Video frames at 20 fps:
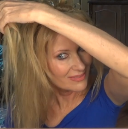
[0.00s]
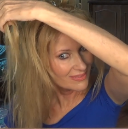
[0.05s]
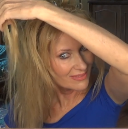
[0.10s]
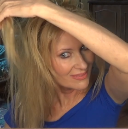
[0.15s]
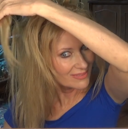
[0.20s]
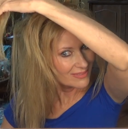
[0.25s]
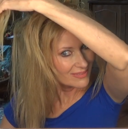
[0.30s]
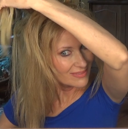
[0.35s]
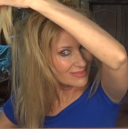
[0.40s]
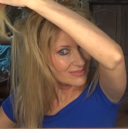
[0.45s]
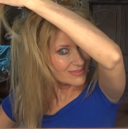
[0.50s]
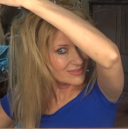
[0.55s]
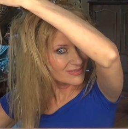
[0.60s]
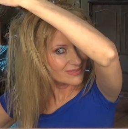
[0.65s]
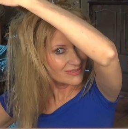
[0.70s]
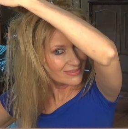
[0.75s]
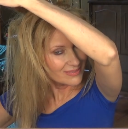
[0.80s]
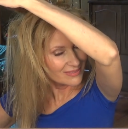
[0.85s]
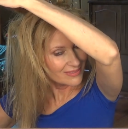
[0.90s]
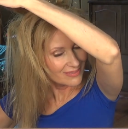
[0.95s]

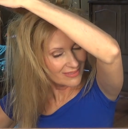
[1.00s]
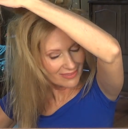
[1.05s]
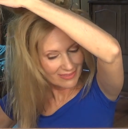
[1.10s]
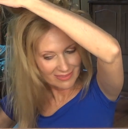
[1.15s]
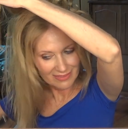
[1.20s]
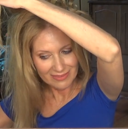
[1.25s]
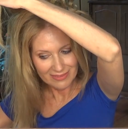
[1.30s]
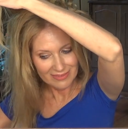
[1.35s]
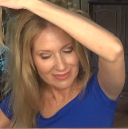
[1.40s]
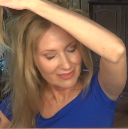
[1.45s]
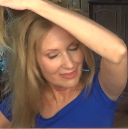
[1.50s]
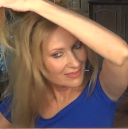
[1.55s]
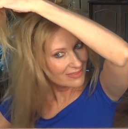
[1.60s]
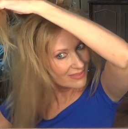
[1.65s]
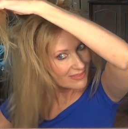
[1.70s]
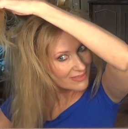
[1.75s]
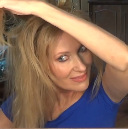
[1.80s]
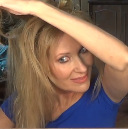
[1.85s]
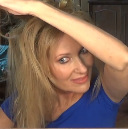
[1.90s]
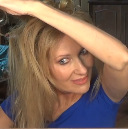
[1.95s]

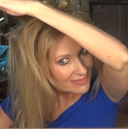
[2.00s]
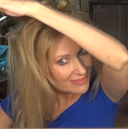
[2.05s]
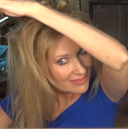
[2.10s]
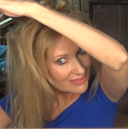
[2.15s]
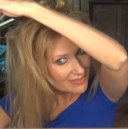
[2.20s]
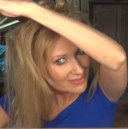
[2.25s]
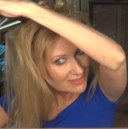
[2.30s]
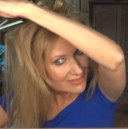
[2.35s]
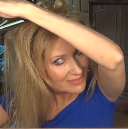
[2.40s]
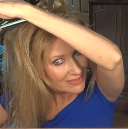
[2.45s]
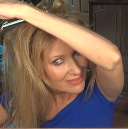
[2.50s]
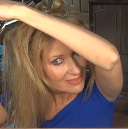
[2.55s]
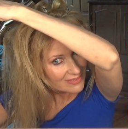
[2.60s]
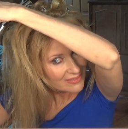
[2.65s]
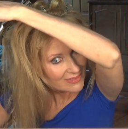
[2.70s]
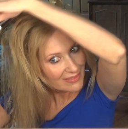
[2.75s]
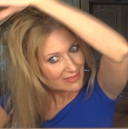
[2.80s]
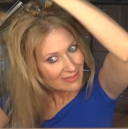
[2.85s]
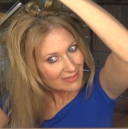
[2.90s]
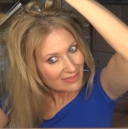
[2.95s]

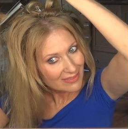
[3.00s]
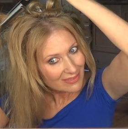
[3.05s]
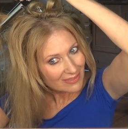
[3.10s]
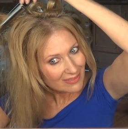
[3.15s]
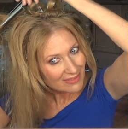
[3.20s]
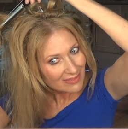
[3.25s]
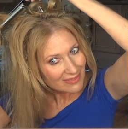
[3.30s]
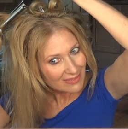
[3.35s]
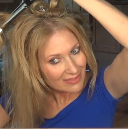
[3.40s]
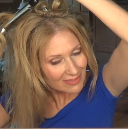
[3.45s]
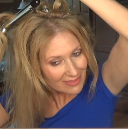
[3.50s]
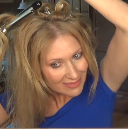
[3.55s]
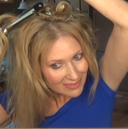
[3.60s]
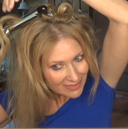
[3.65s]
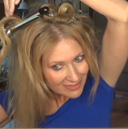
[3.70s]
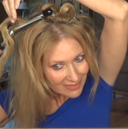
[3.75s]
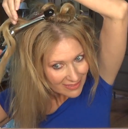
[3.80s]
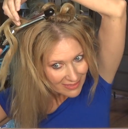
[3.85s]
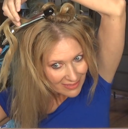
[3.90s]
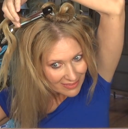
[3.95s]

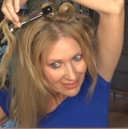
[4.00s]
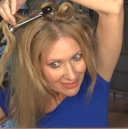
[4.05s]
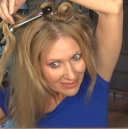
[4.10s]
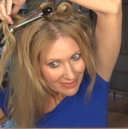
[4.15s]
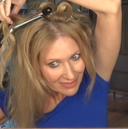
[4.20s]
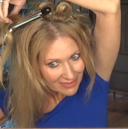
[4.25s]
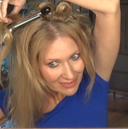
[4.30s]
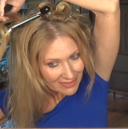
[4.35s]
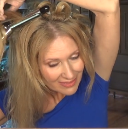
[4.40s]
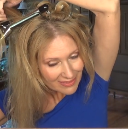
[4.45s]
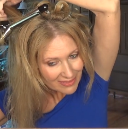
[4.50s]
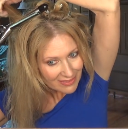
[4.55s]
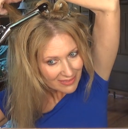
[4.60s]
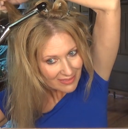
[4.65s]
Nobody speaks.